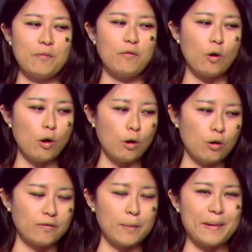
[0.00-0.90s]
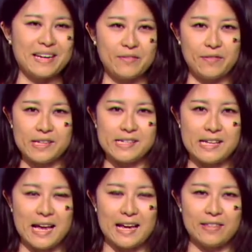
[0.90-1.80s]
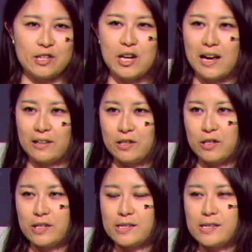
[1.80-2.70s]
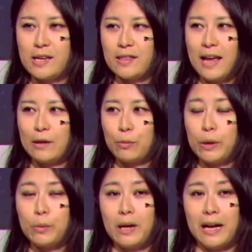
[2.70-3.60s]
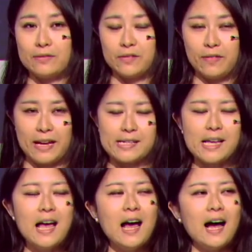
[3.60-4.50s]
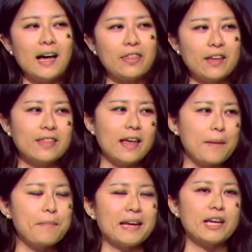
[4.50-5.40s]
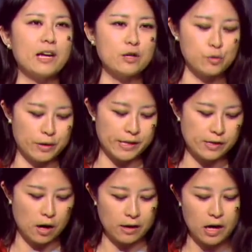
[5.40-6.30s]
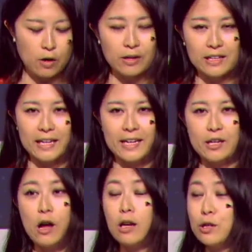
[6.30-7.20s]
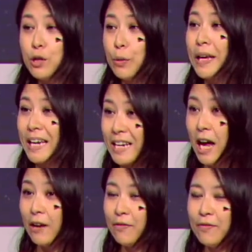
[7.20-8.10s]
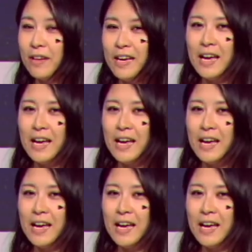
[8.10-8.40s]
for all of the benefits and the challenges that we will have to face. I think that many countries are currently not doing enough,